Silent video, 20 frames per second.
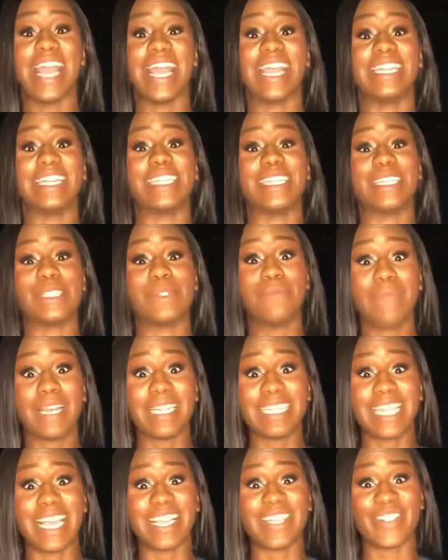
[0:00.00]
And it is
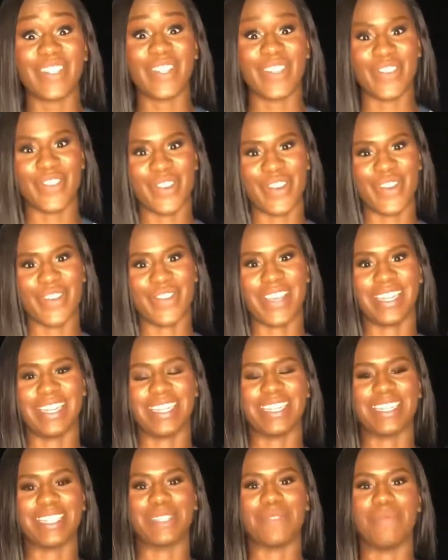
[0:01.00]
Monday, so you know that
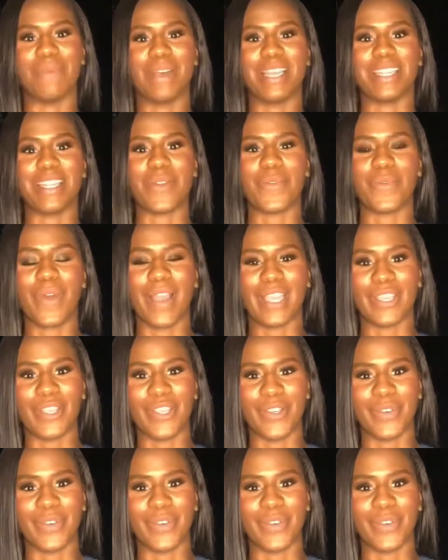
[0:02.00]
it is Monday Wine